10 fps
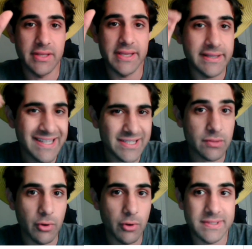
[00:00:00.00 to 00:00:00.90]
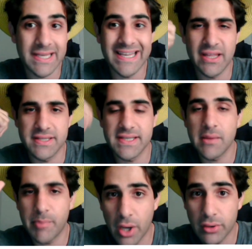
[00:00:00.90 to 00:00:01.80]
he needs to rotate. It's
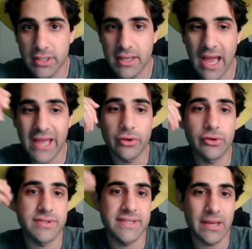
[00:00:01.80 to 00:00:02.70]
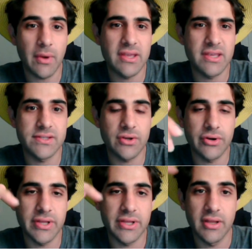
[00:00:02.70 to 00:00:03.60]
St. Pauli. I understand why he
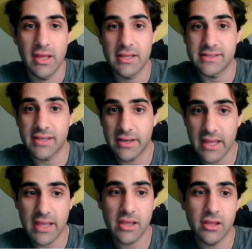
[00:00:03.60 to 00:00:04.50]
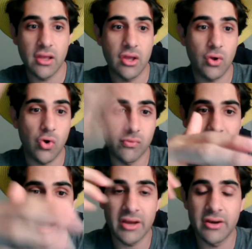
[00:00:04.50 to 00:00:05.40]
started Sané,
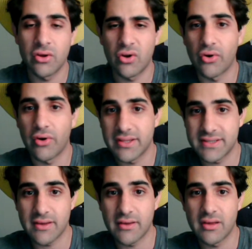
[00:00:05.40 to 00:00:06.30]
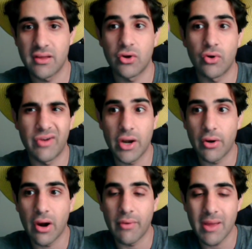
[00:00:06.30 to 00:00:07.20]
Coman, Goretzka,
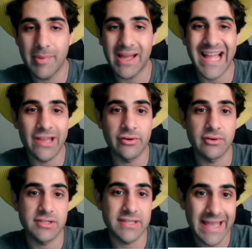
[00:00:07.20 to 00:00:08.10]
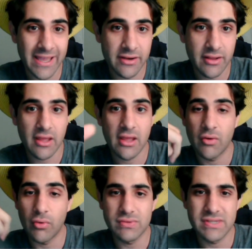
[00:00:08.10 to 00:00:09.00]
Guerrero at right back. I understand
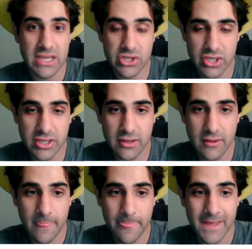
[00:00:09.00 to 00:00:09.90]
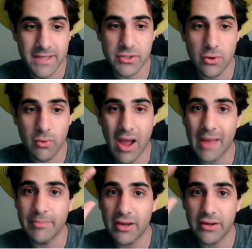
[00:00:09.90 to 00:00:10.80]
rotation. So
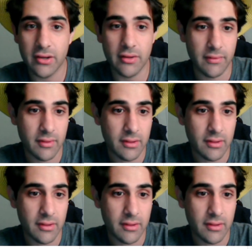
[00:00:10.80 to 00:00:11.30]
I'm not going